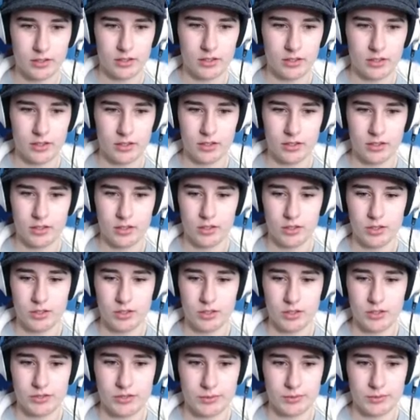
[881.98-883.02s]
So we know
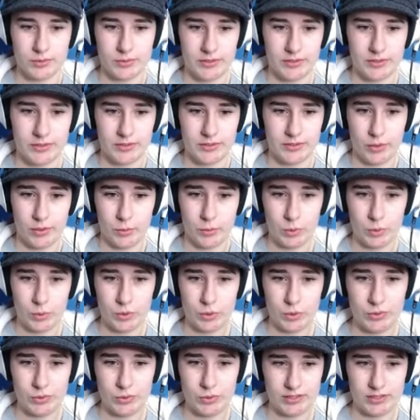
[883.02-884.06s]
woohoo's an
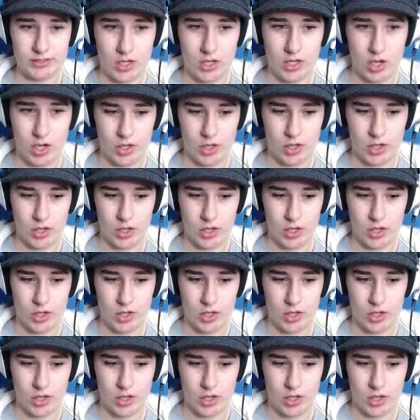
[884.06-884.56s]
option.